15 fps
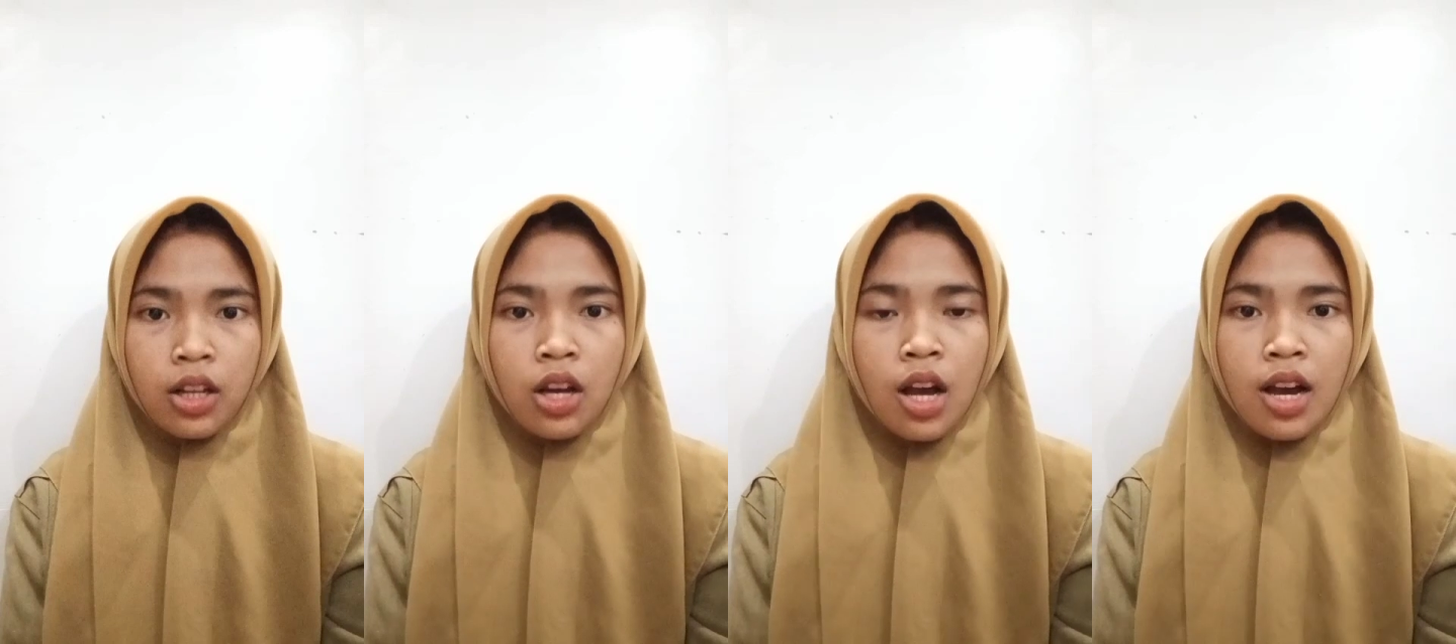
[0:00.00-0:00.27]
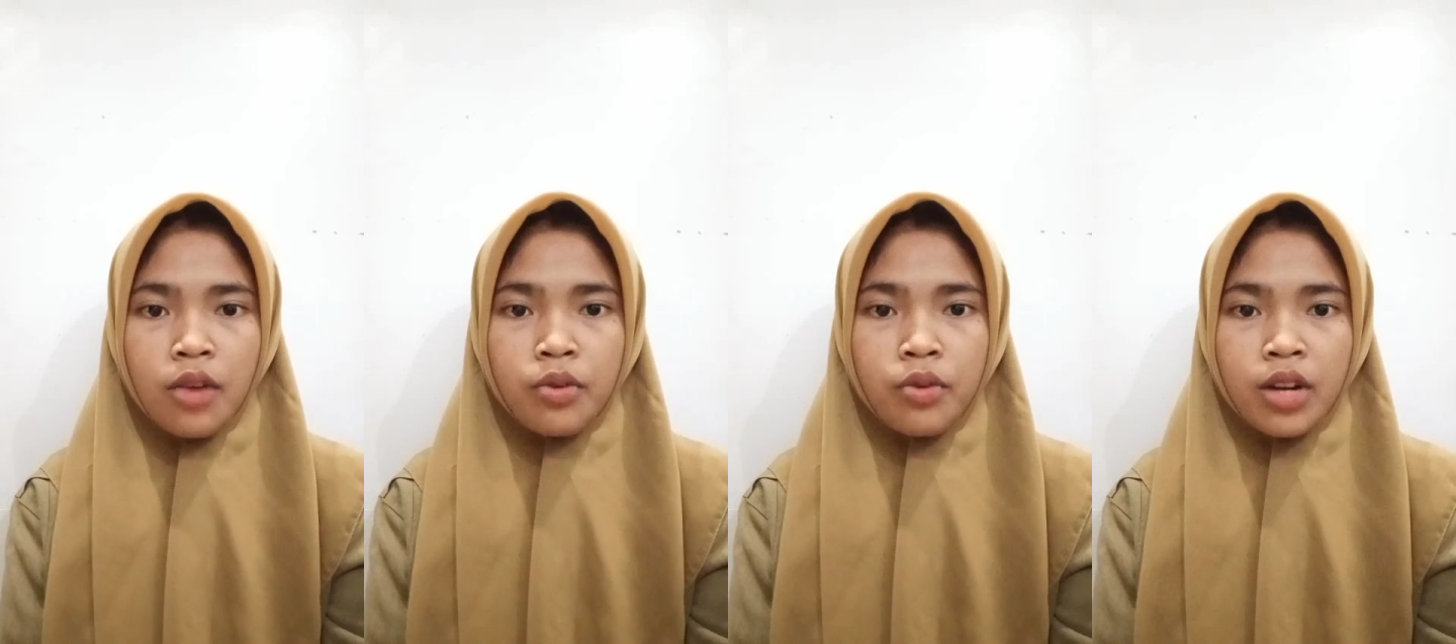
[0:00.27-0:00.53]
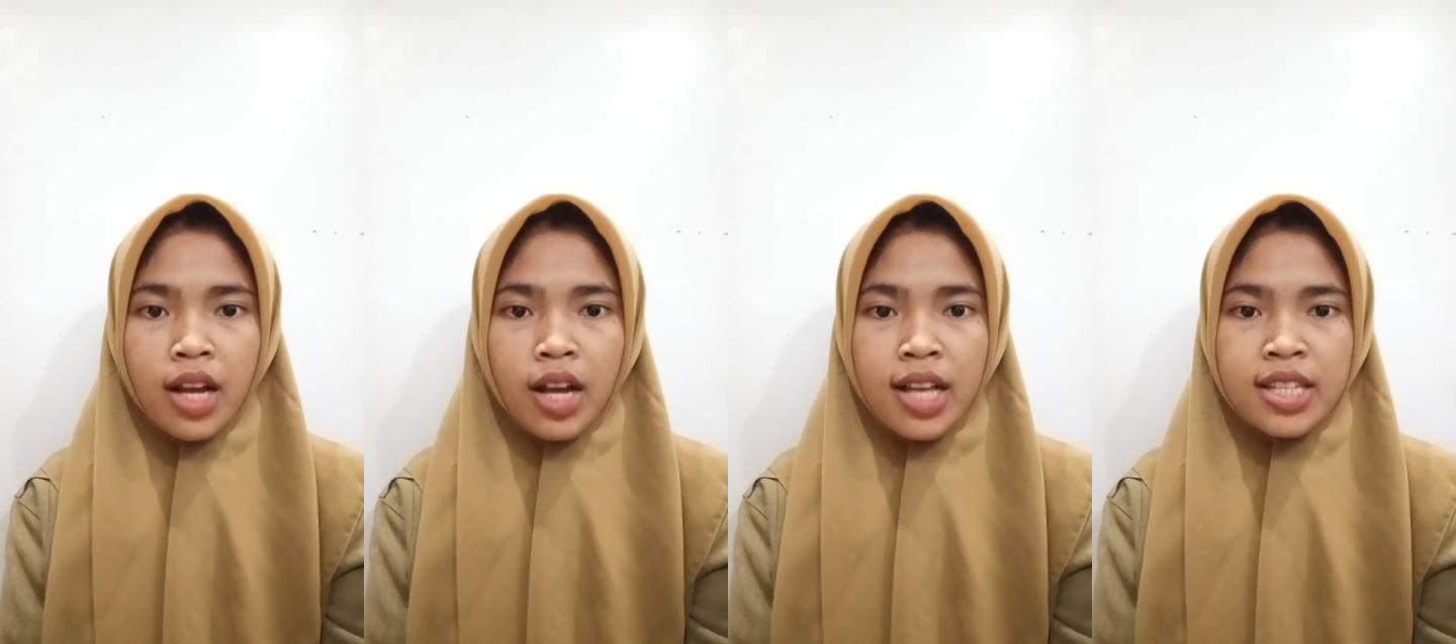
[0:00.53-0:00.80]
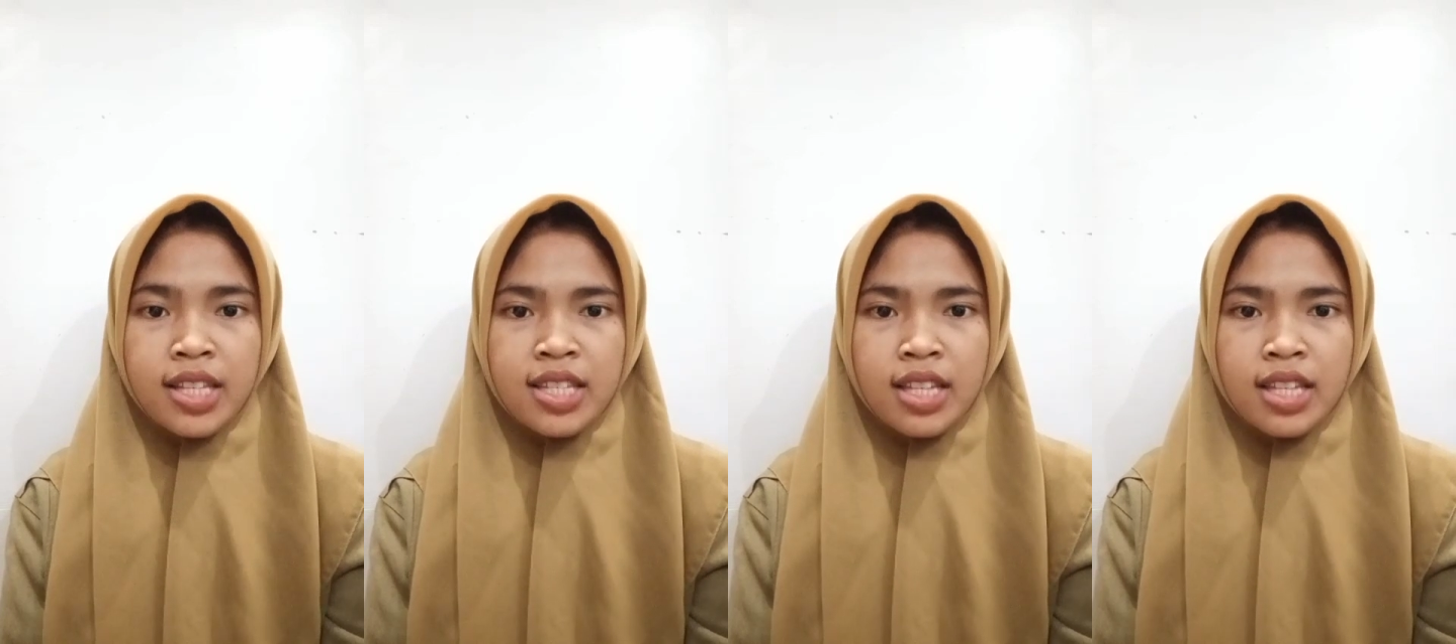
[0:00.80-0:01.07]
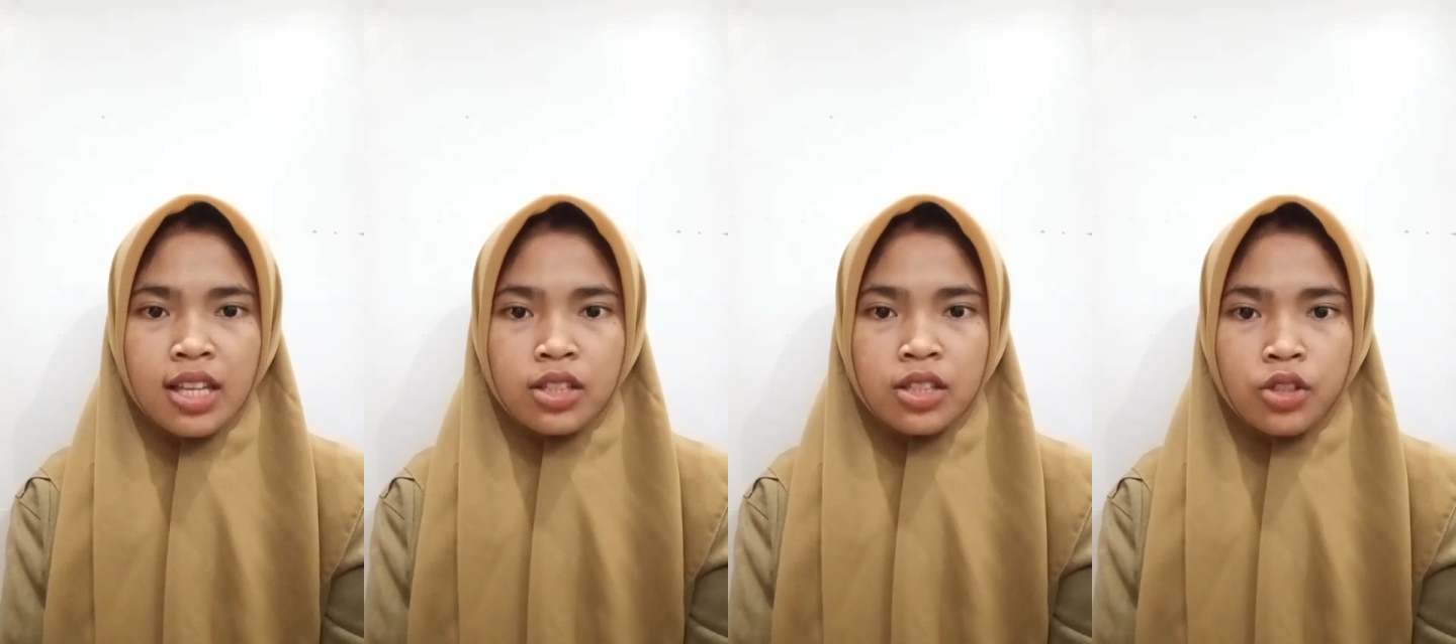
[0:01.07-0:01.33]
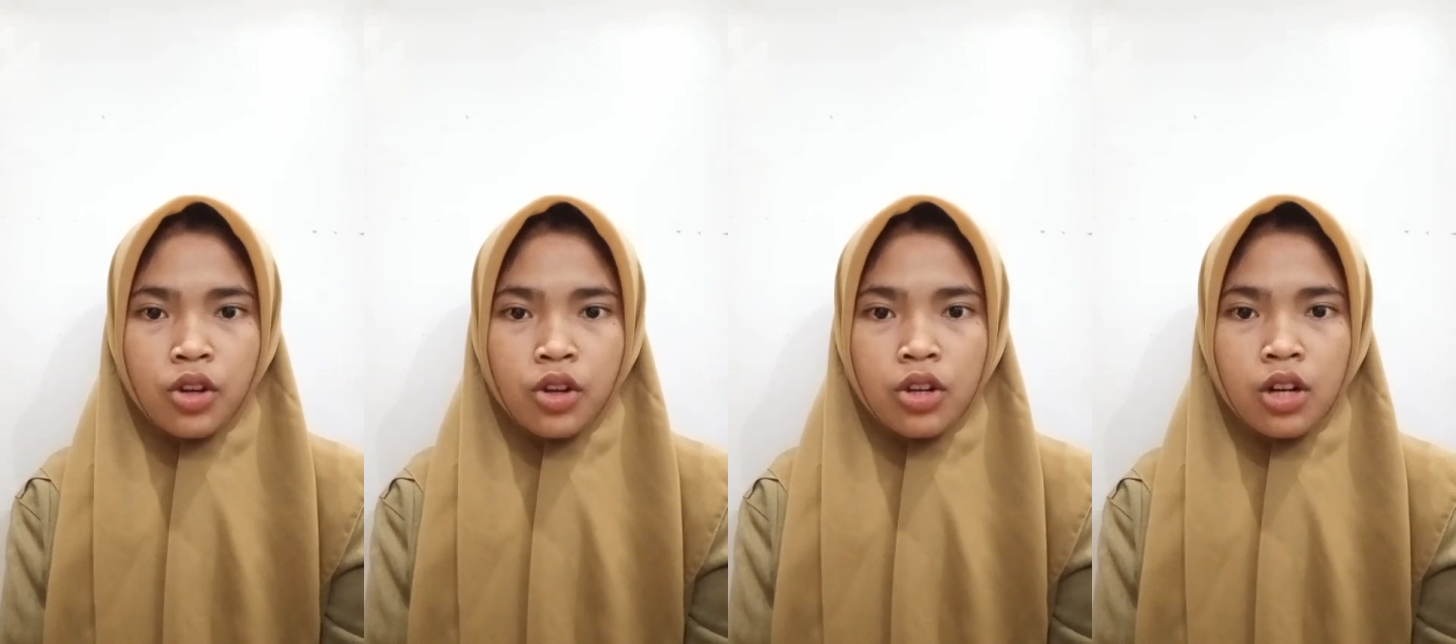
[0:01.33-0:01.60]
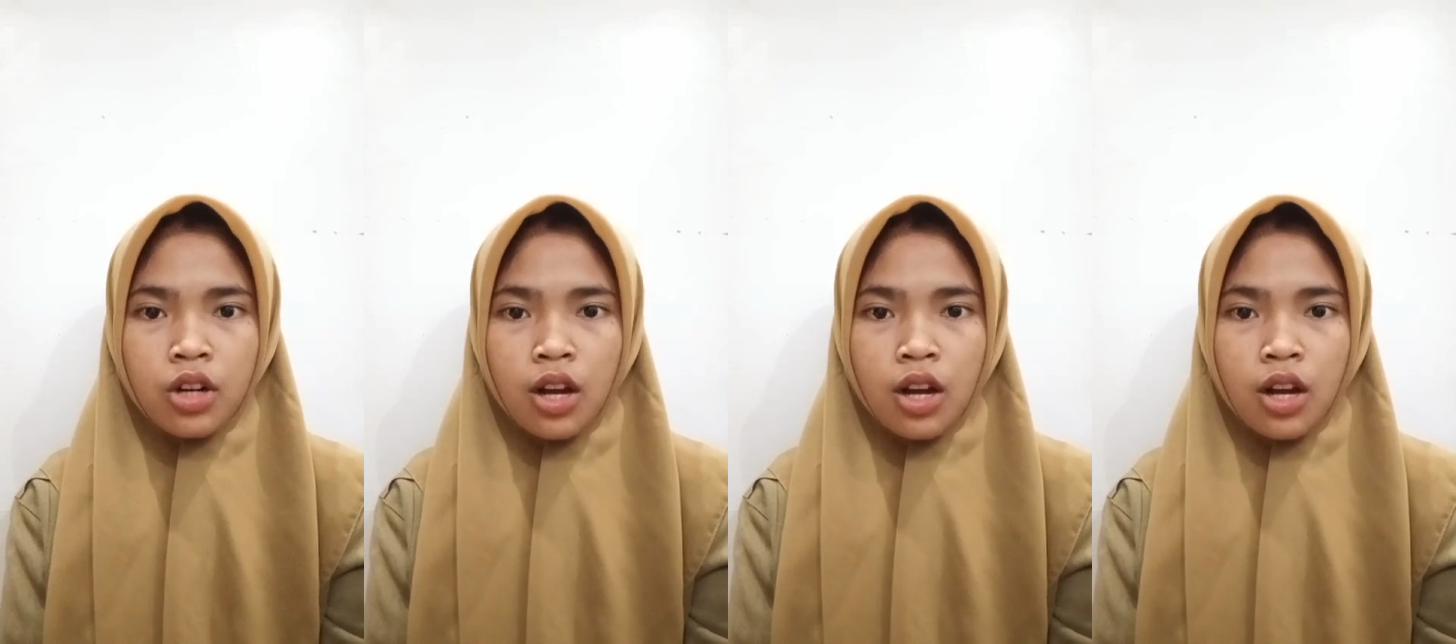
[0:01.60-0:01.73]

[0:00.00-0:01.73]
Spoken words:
our ancestors